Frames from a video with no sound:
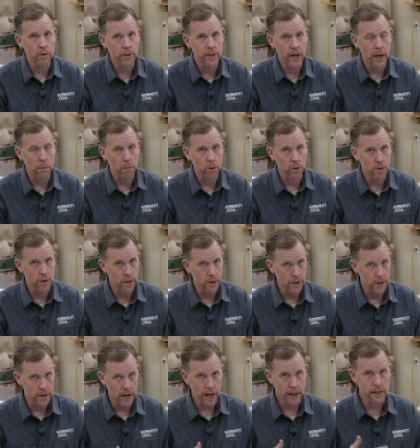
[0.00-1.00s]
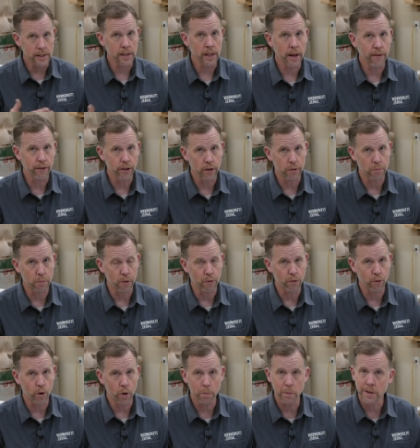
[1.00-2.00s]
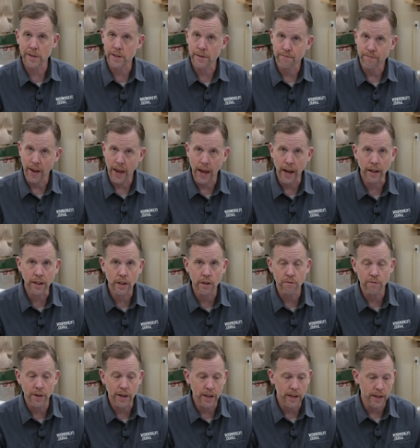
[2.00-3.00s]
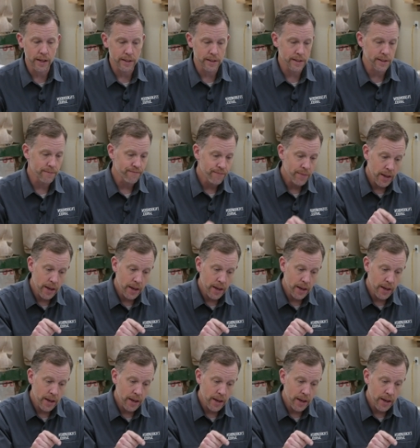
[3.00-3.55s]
table to the next level of performance and convenience,